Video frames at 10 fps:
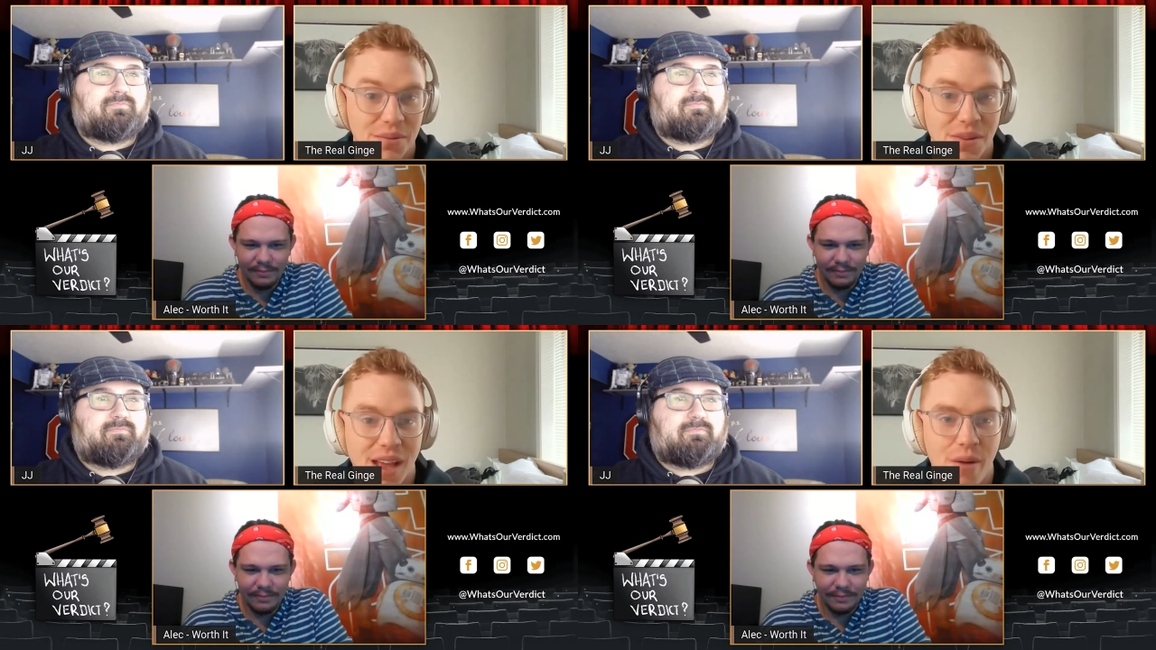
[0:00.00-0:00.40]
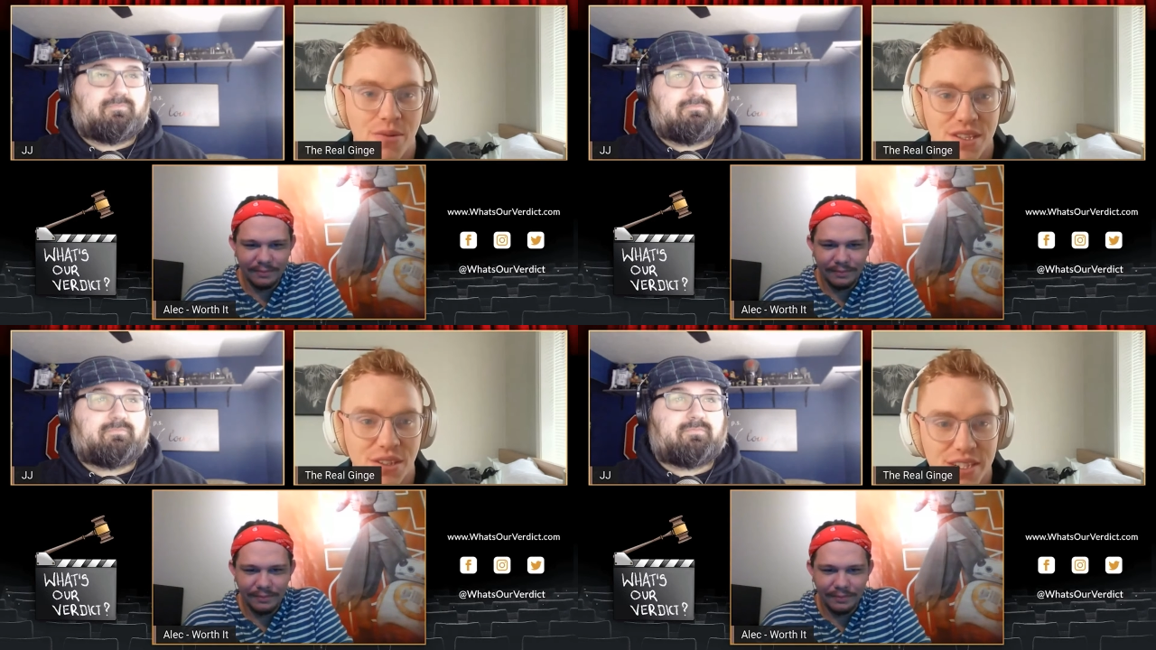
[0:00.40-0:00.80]
Speaker 1: I
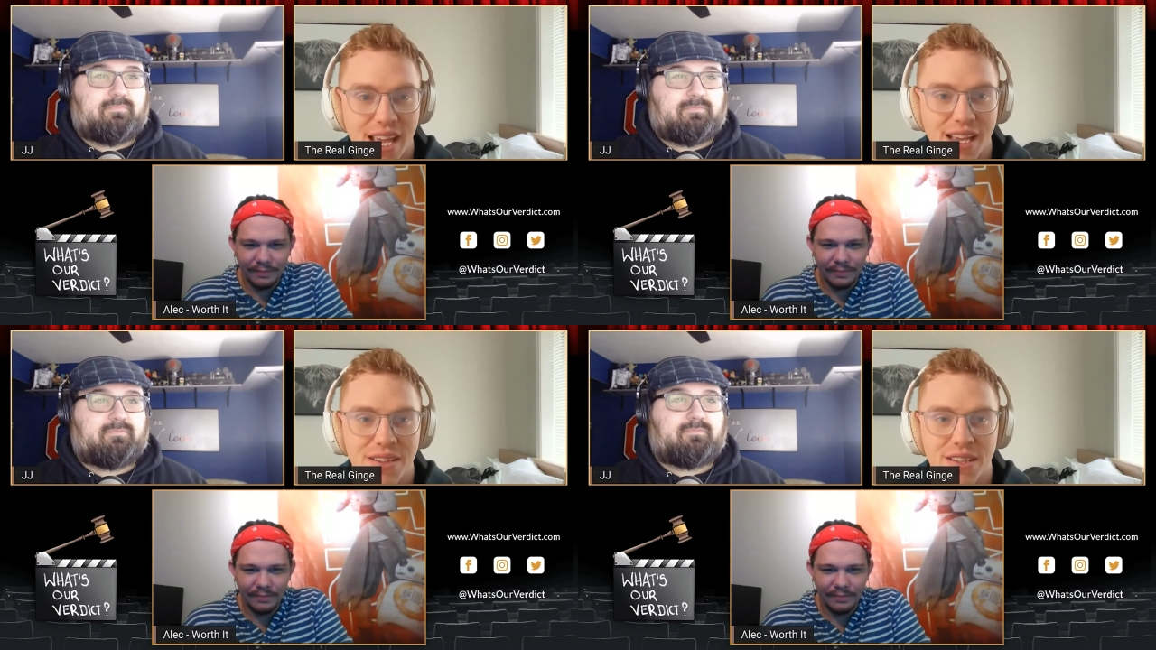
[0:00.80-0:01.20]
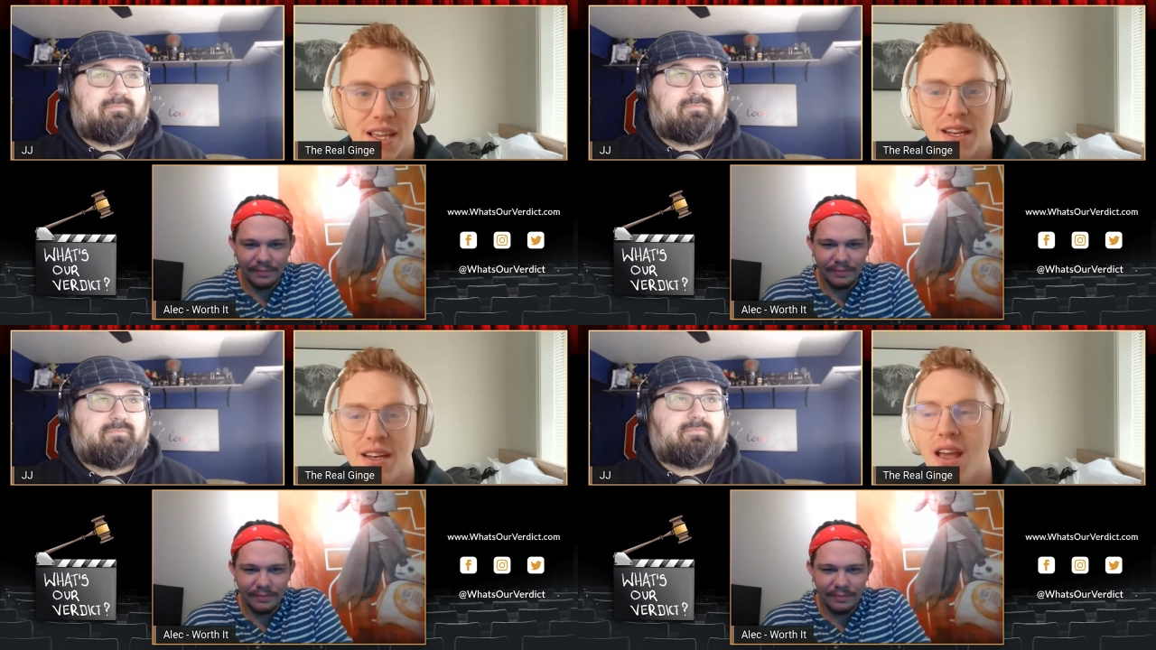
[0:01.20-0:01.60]
was entertained,
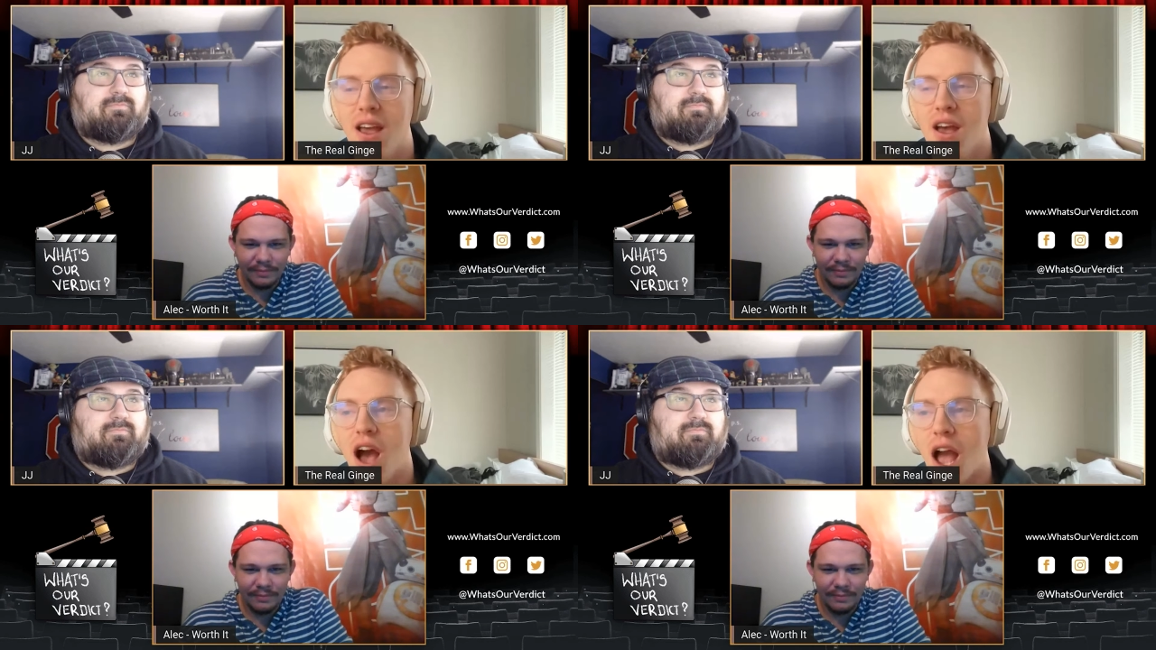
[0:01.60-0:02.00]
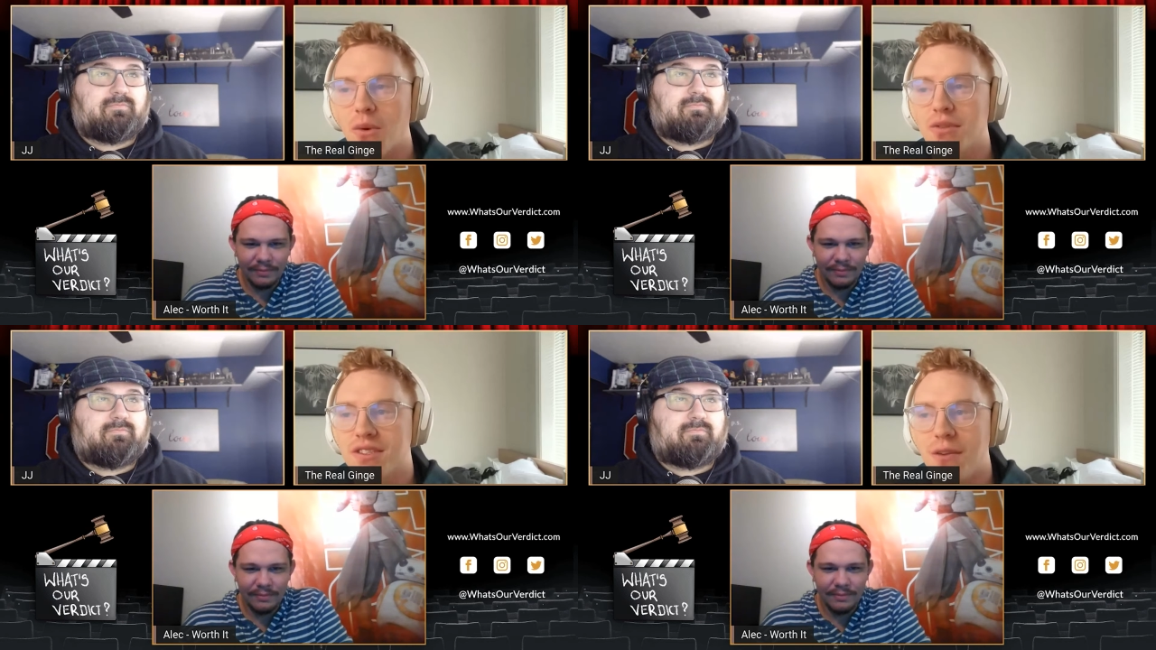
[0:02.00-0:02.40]
and I
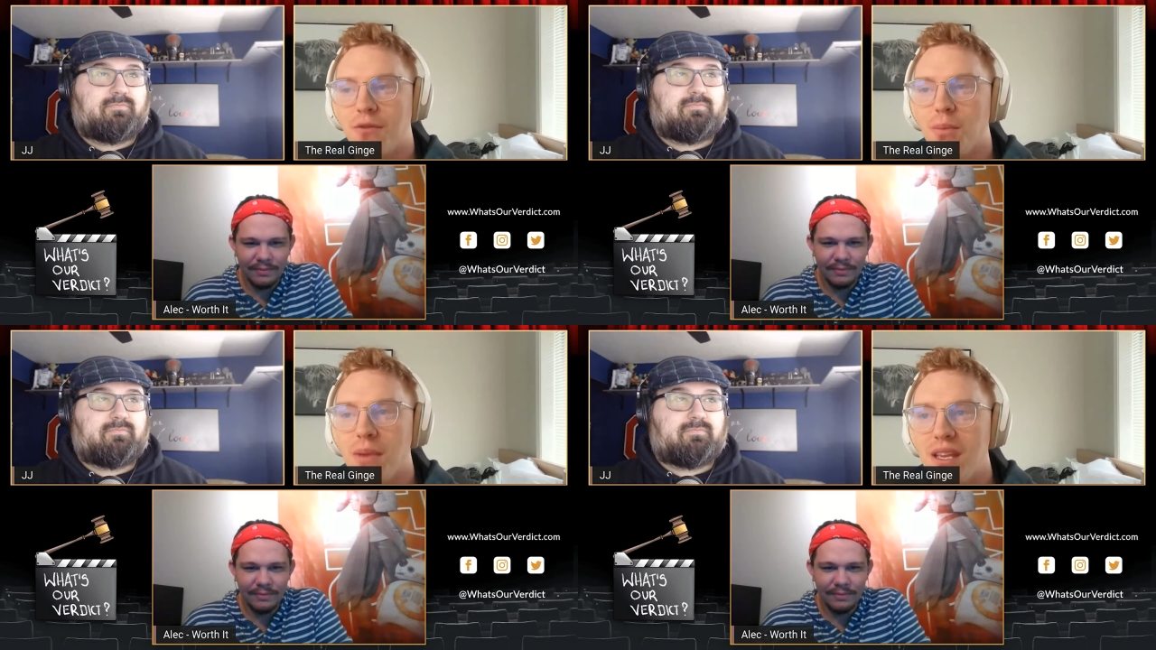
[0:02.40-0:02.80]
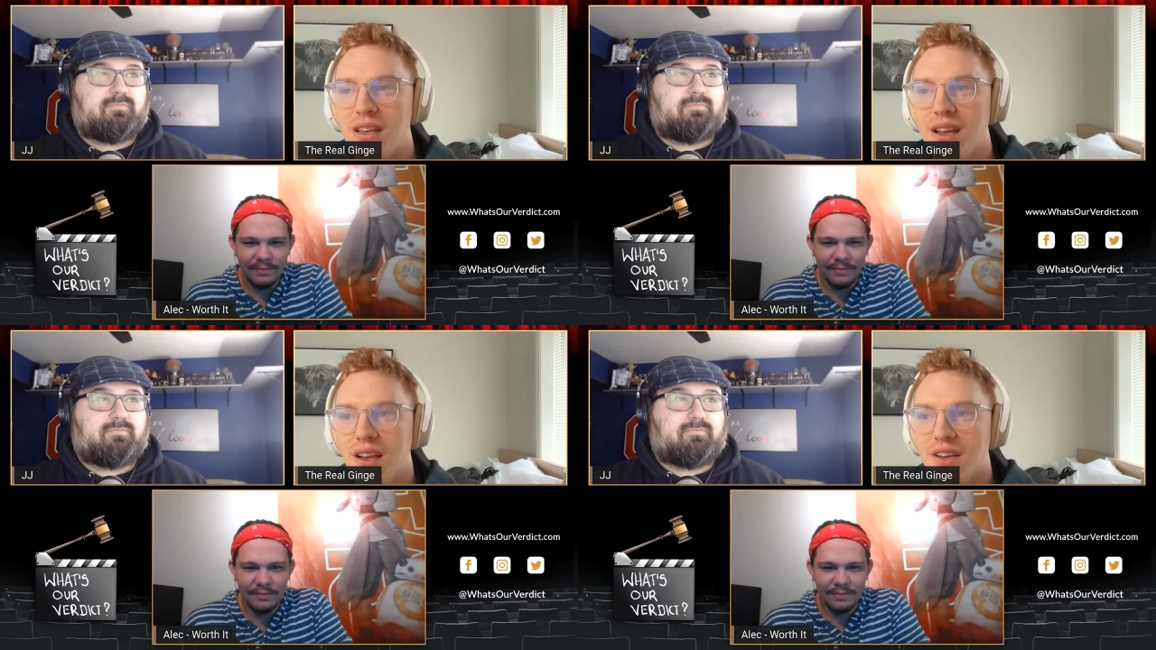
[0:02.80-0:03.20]
will say, for me,